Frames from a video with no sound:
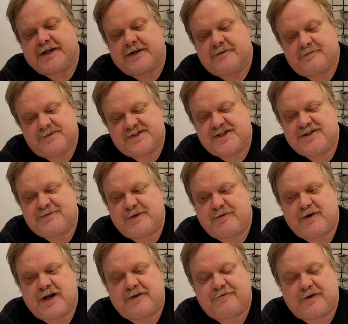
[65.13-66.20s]
Excuse me
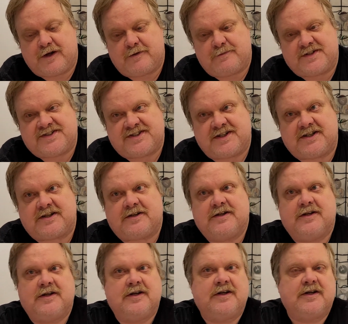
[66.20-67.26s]
while I fill up my sink.
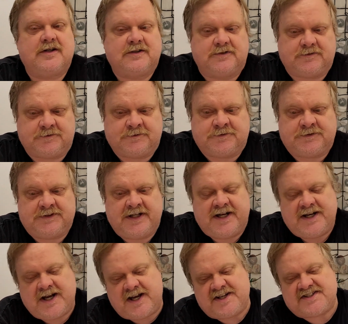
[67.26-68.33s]

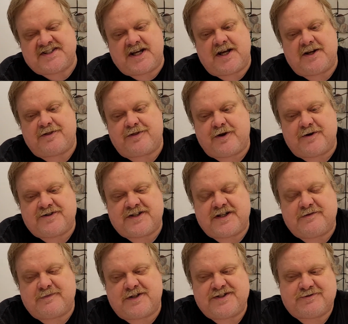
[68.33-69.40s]
And I decided
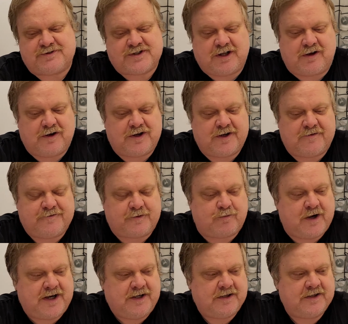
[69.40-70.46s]
13 months was long enough to
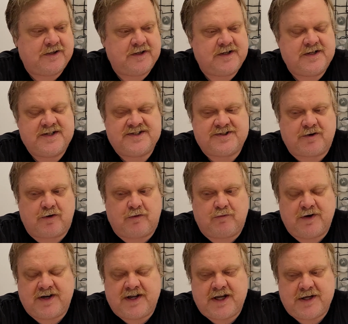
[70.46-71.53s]
wait, so I
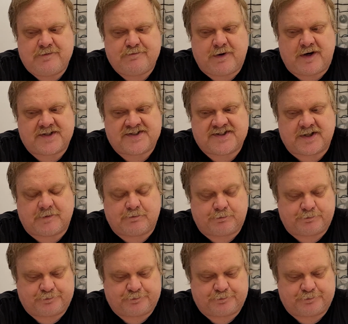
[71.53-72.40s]
went ahead and bought some.